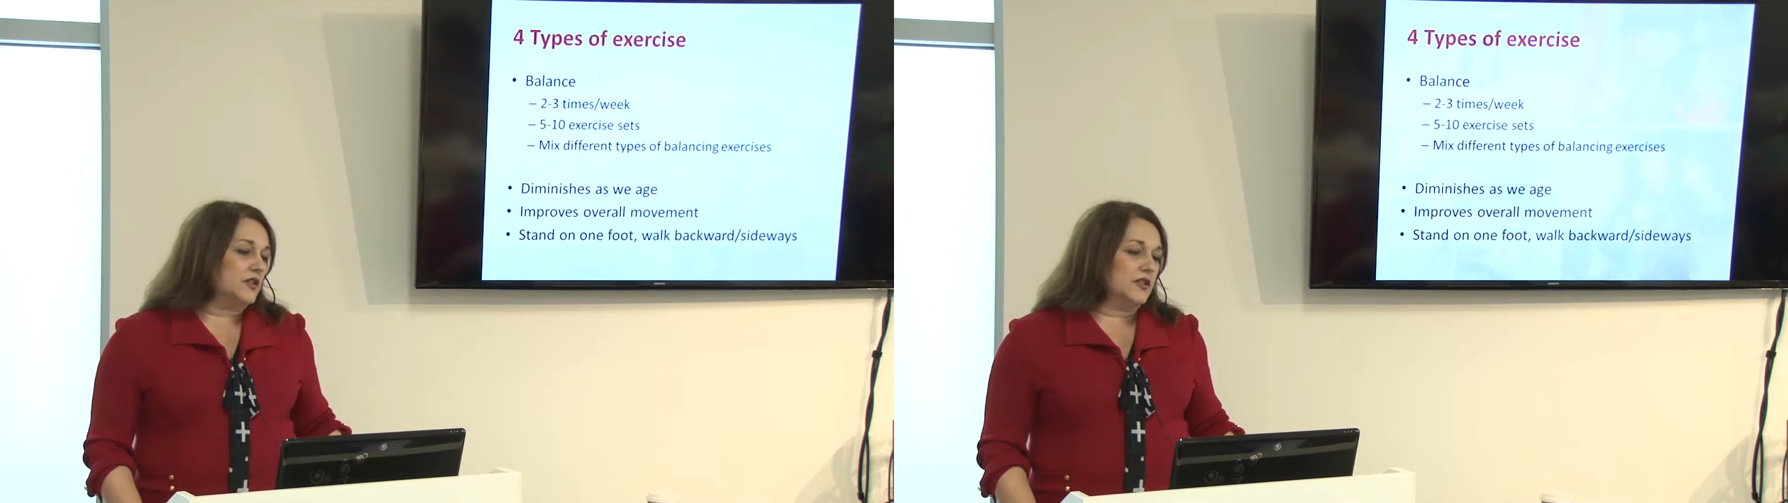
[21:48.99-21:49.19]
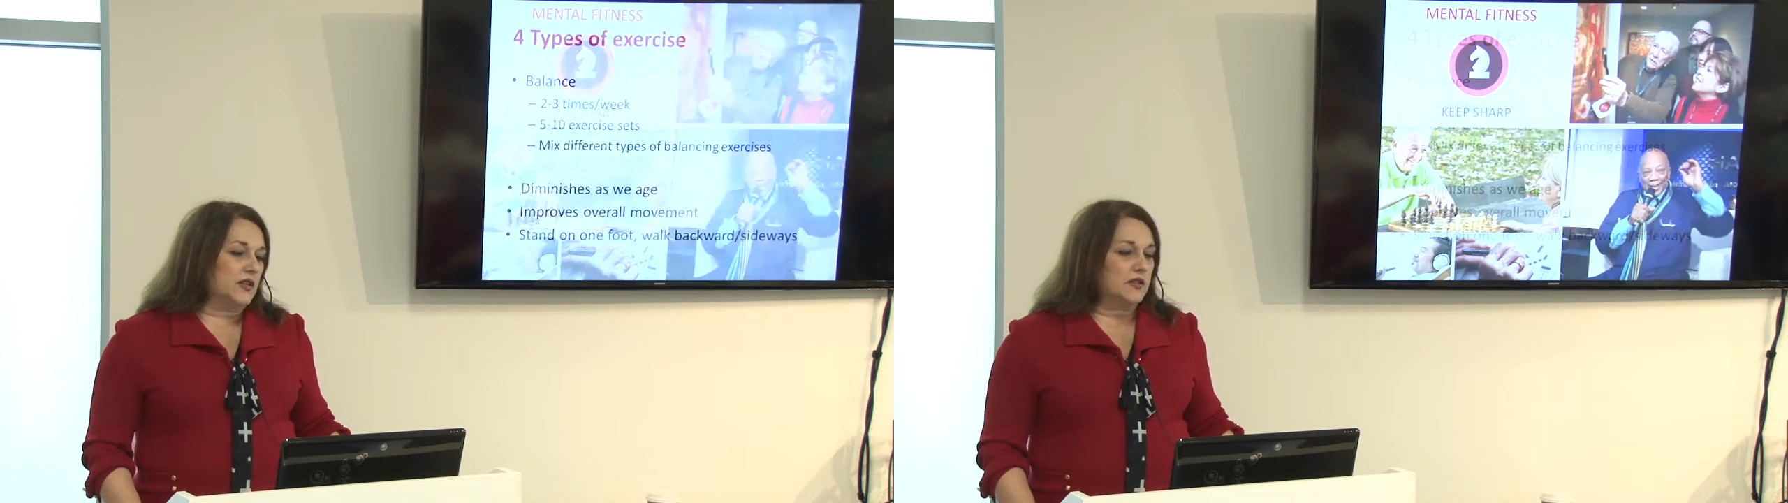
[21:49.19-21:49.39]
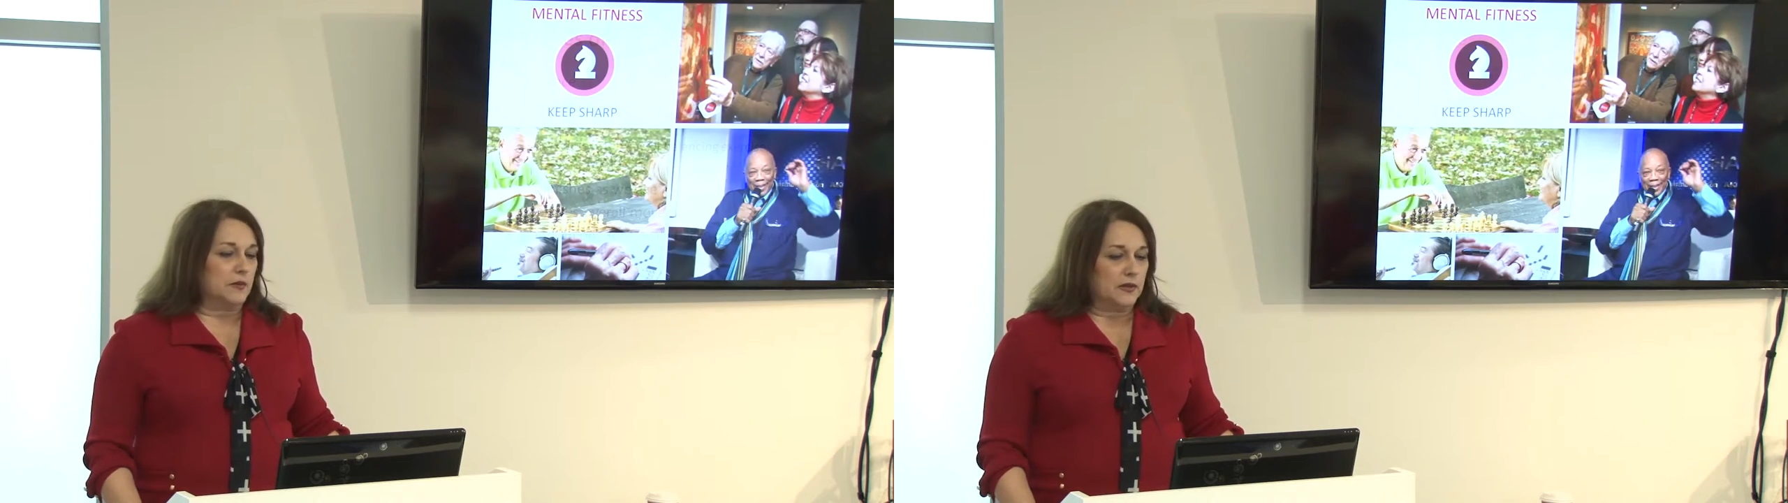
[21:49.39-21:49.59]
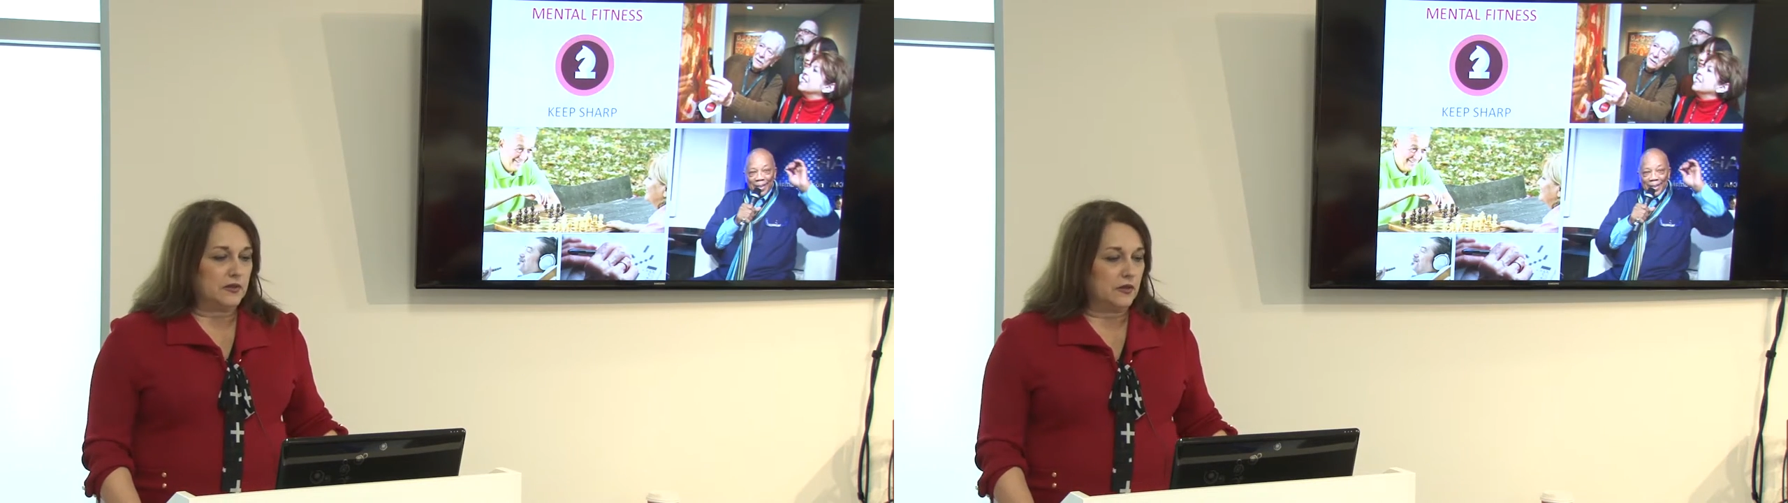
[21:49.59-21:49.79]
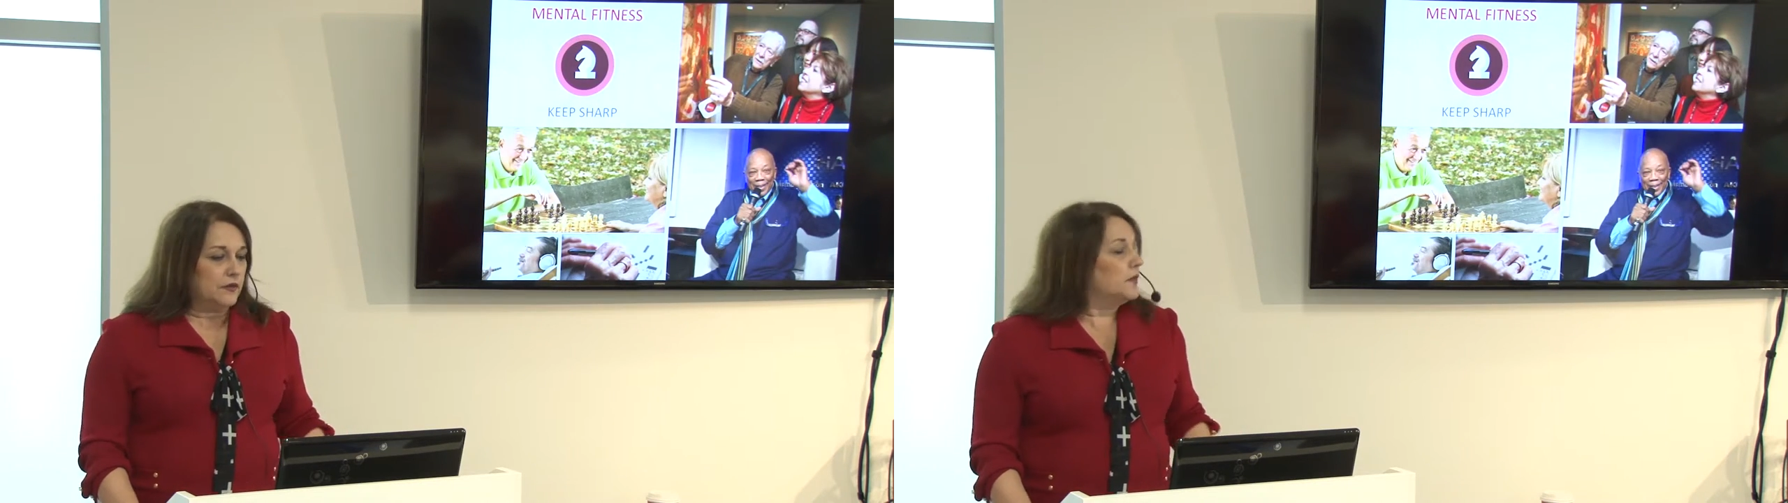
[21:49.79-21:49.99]
just testing
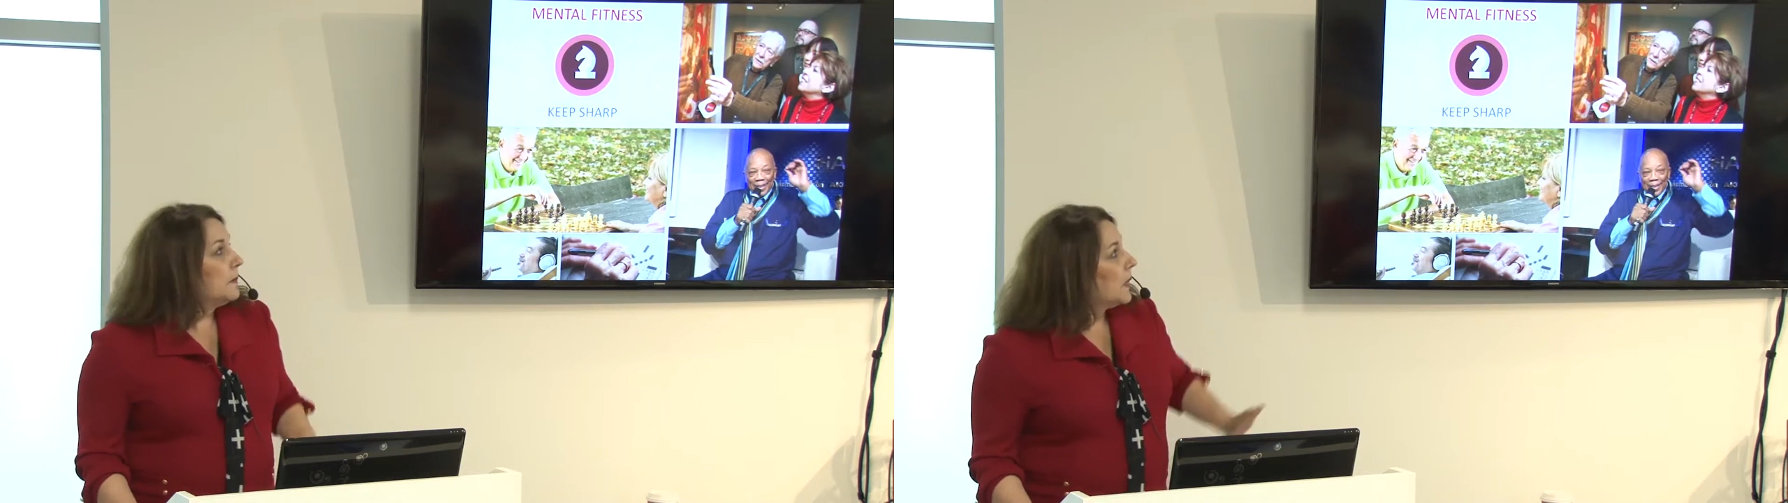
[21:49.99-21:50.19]
myself.